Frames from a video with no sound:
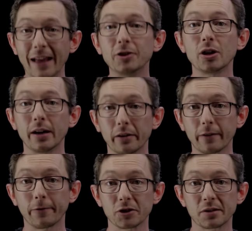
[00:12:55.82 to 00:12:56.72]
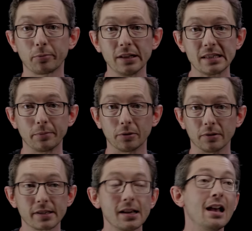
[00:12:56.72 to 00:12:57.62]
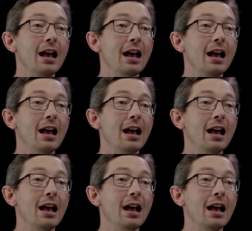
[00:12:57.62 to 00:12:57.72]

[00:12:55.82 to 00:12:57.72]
engineering first principles,